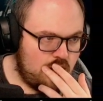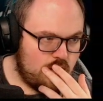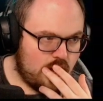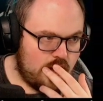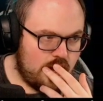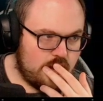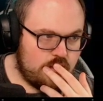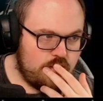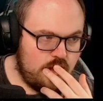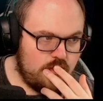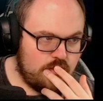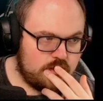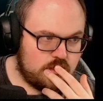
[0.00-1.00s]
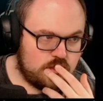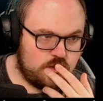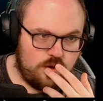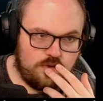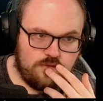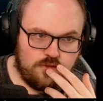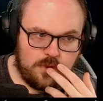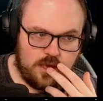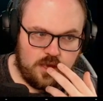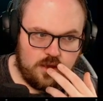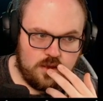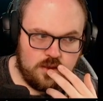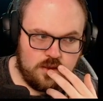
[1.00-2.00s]
Okay, I think this is good for
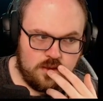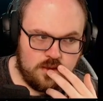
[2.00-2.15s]
me.